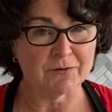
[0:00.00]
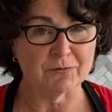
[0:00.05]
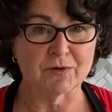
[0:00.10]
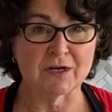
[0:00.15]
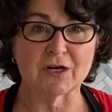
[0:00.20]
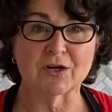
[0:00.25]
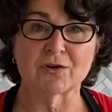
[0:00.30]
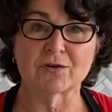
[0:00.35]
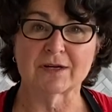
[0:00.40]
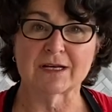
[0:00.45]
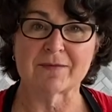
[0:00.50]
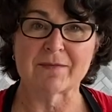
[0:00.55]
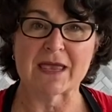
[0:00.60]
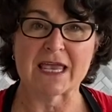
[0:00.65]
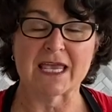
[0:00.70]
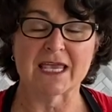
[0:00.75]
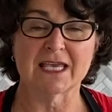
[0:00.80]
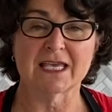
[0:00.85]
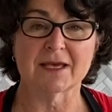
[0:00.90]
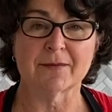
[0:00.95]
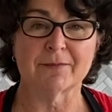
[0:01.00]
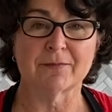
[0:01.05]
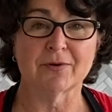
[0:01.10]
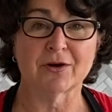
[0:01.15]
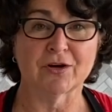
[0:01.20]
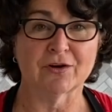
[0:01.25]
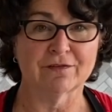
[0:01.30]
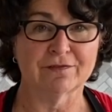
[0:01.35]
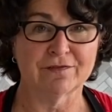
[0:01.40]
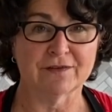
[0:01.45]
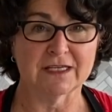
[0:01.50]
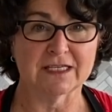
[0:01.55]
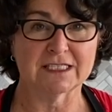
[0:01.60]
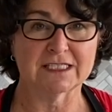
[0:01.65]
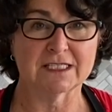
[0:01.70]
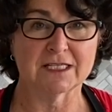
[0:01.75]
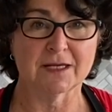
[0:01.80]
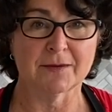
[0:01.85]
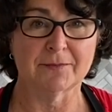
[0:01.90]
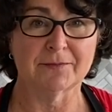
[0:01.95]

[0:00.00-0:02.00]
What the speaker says: we are going to make perfect